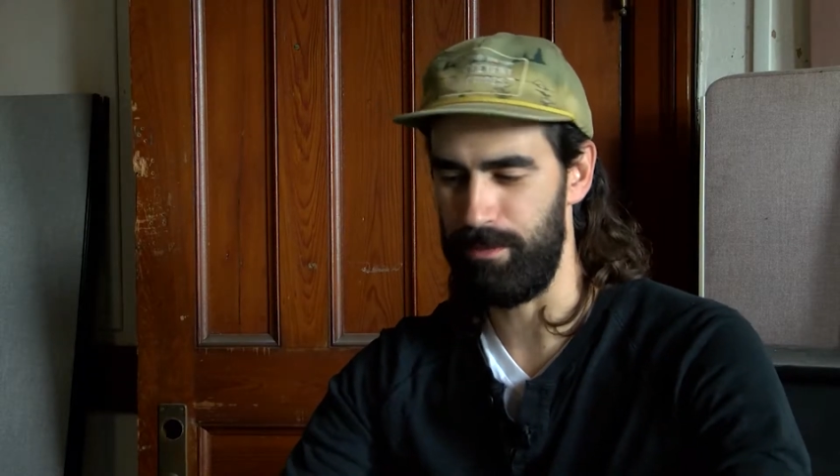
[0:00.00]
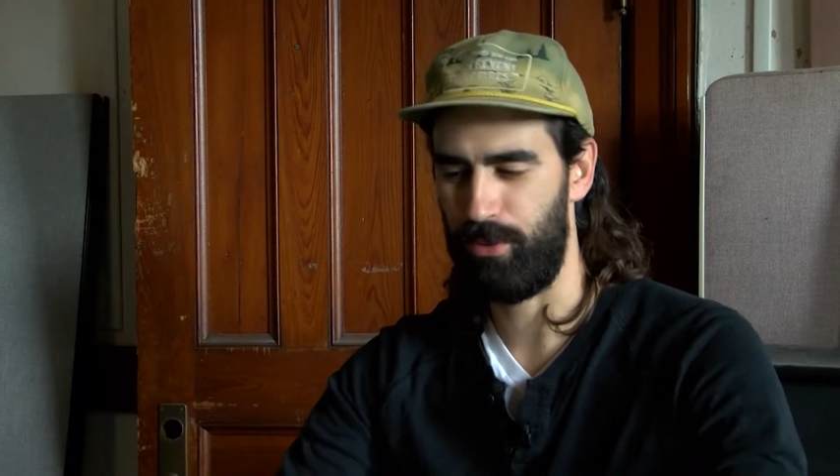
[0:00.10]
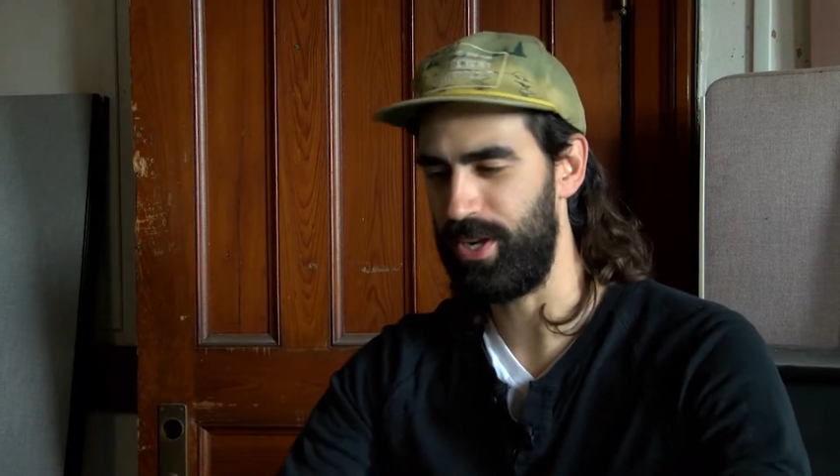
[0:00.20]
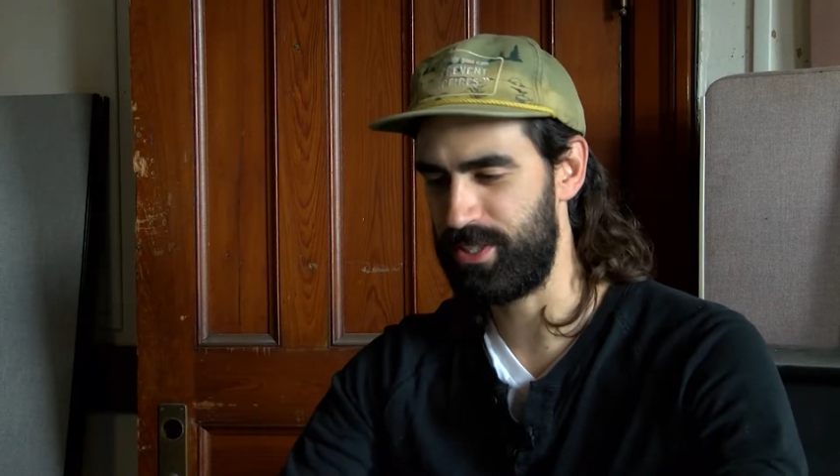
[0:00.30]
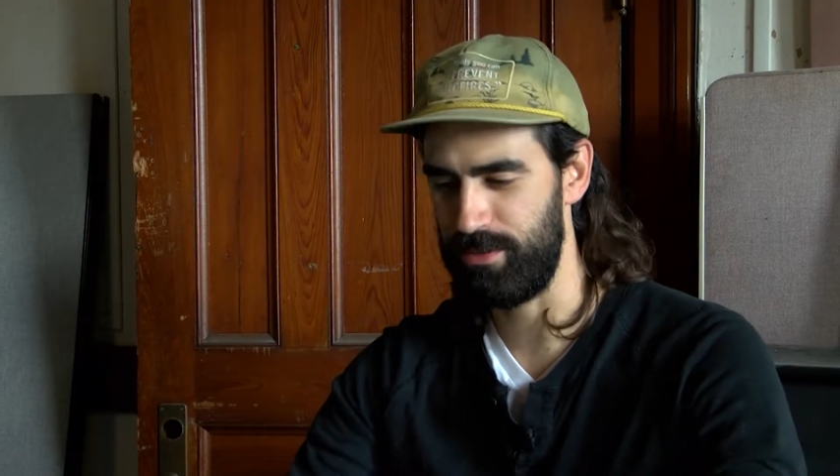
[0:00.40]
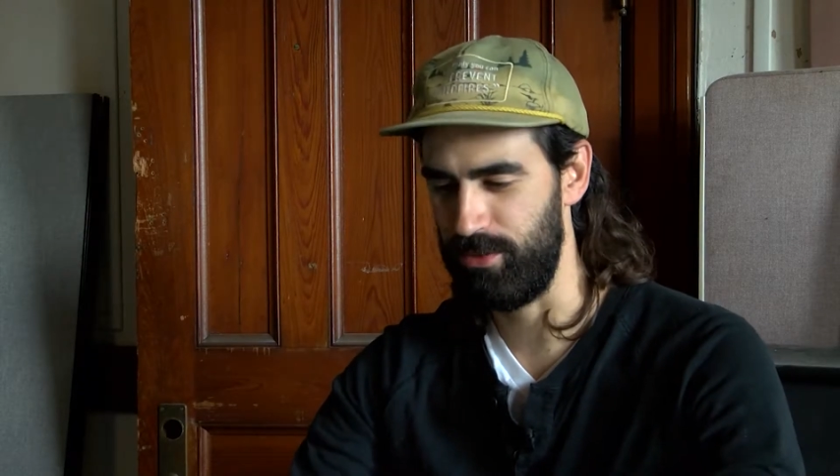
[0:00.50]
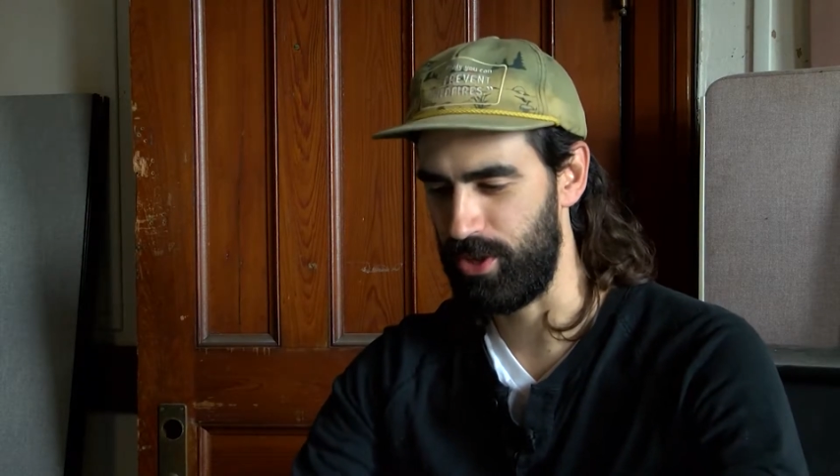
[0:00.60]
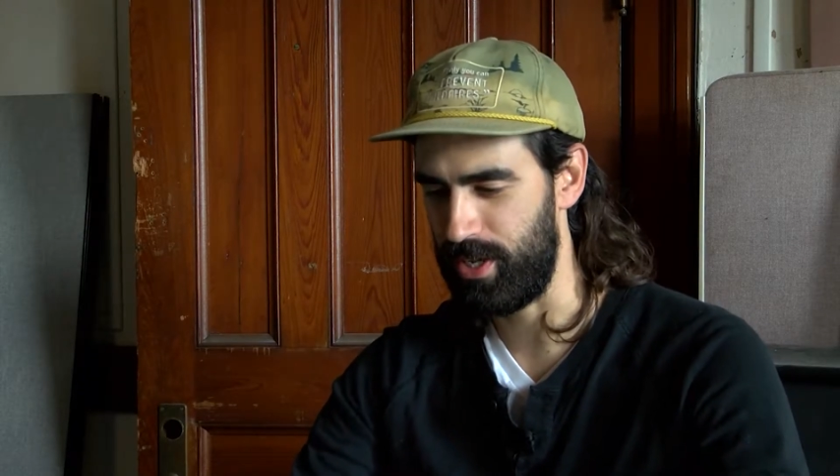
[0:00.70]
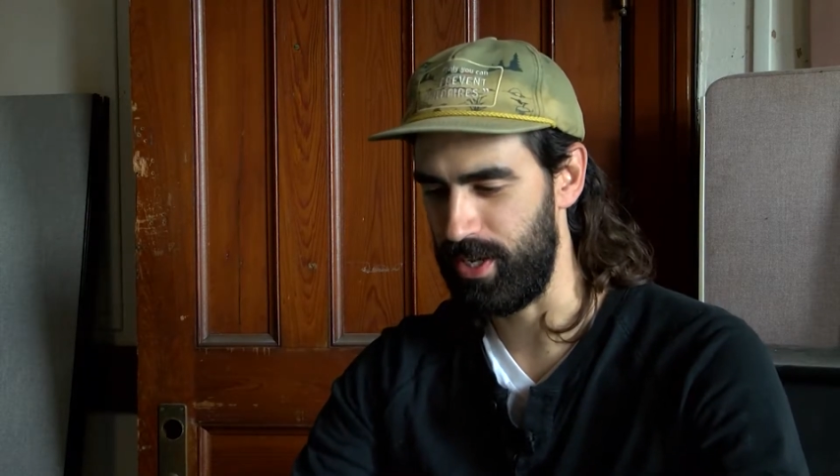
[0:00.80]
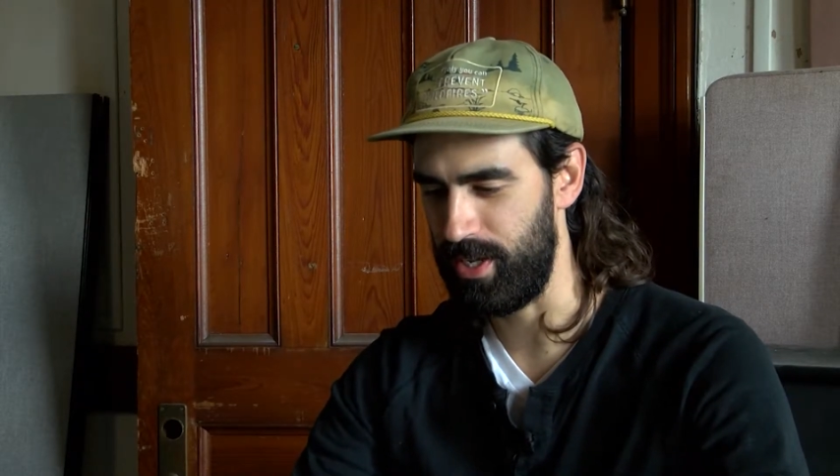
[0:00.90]
impressive
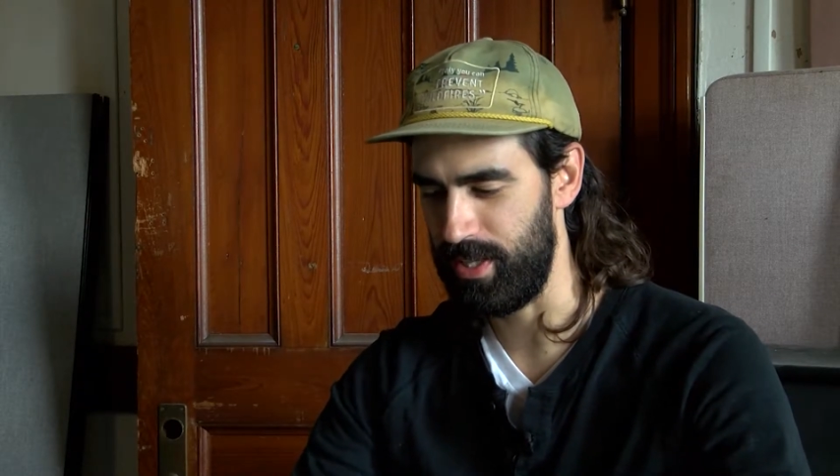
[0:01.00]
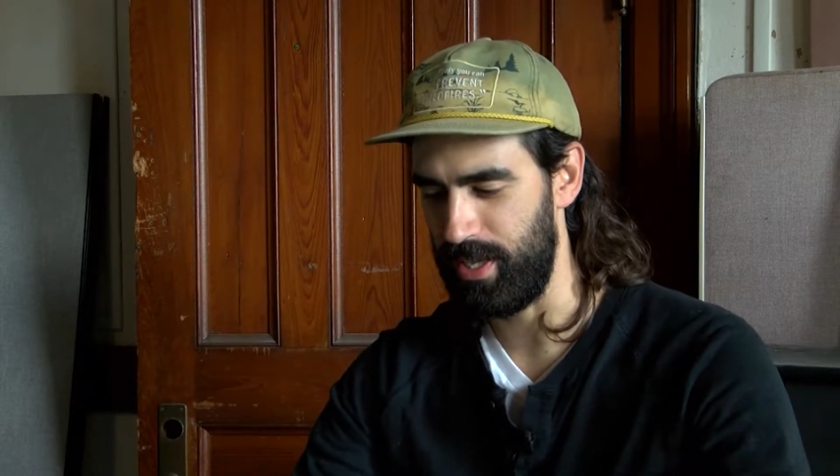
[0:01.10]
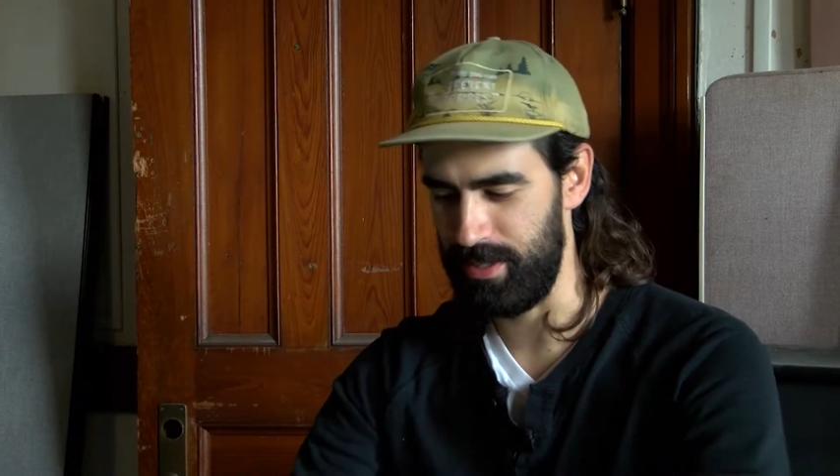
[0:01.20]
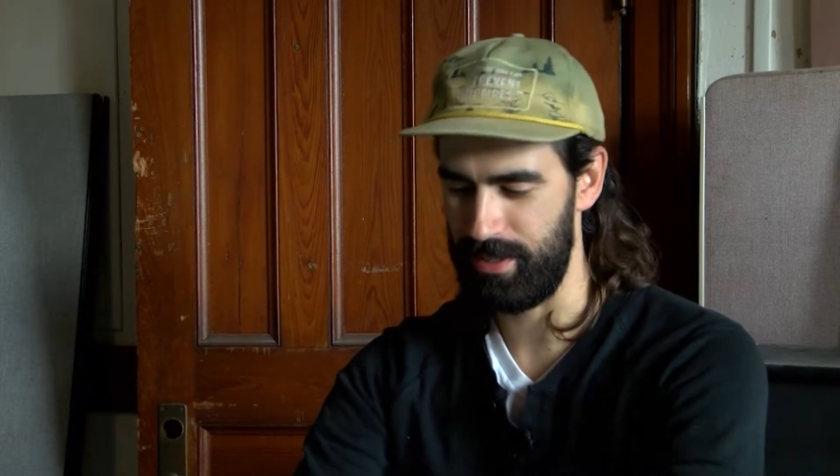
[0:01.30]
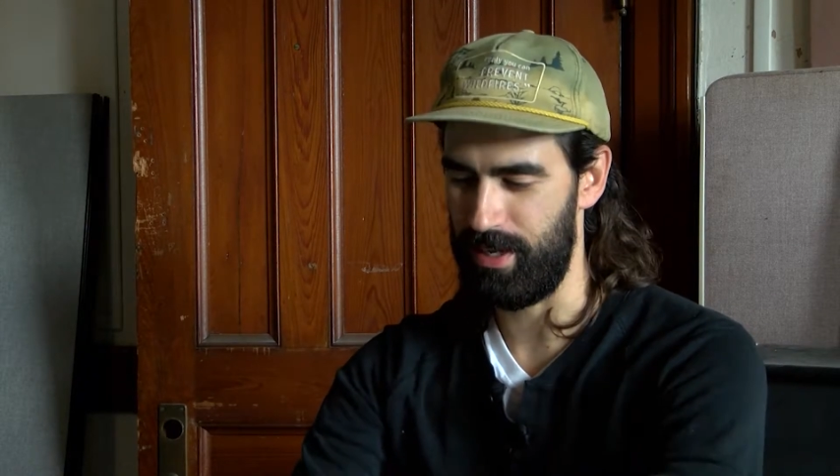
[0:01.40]
looking than